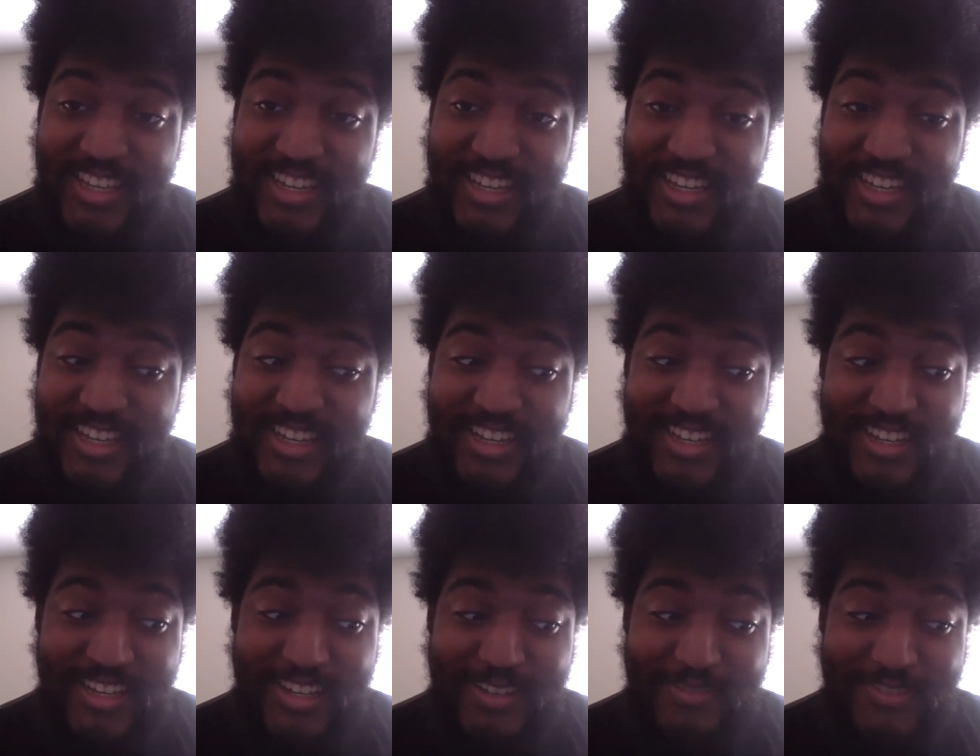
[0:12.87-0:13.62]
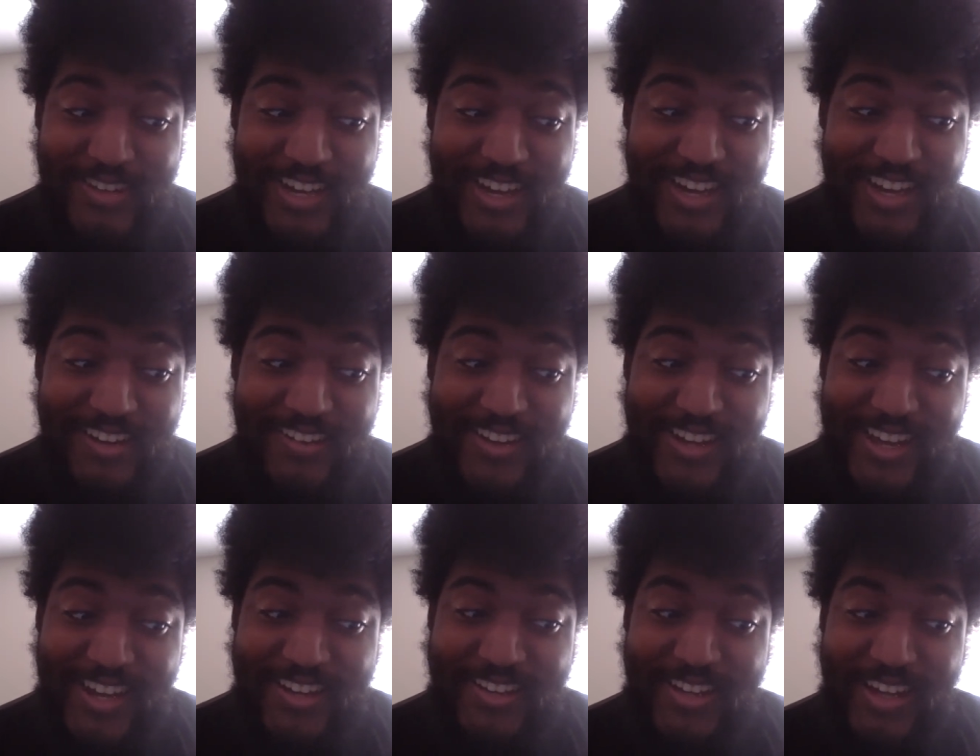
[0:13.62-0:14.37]
Um, I,
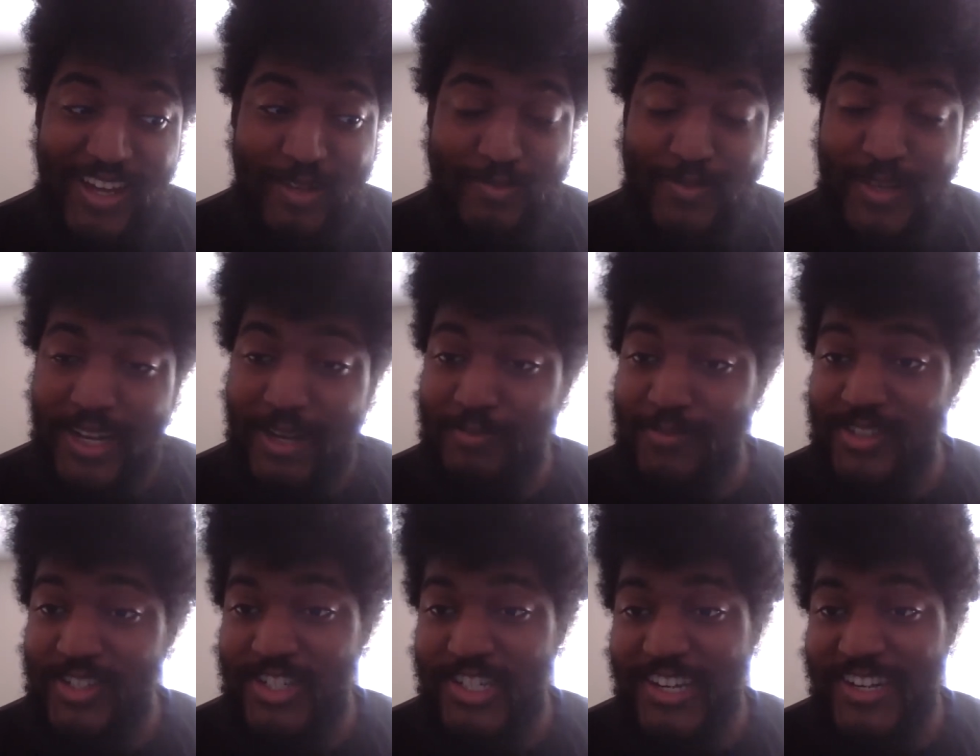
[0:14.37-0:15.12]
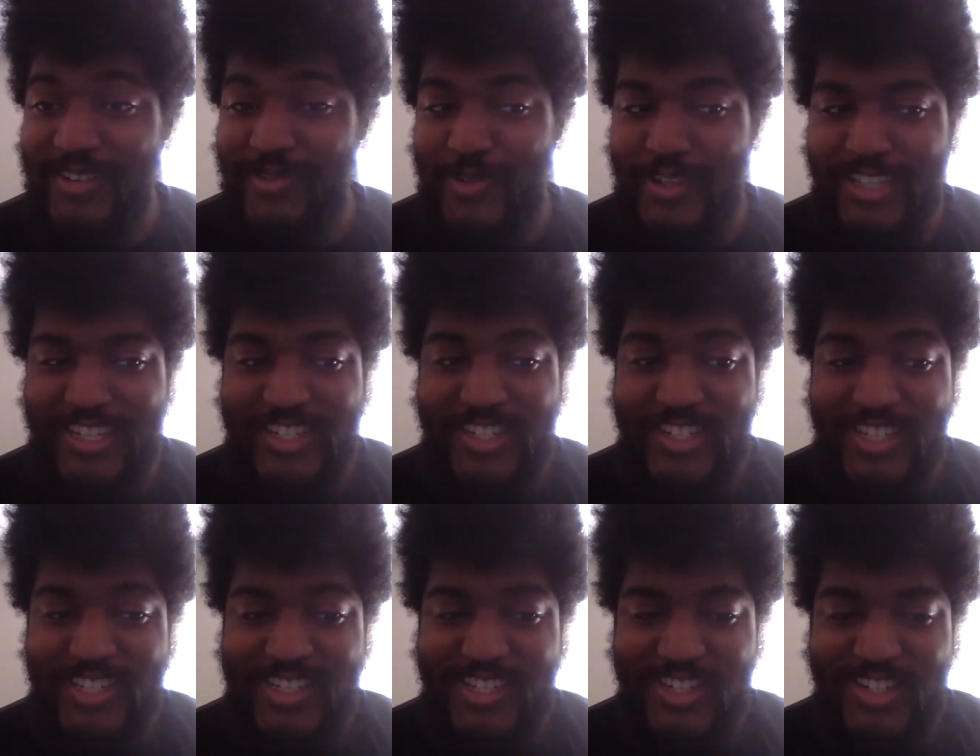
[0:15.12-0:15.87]
I, I'm genuinely just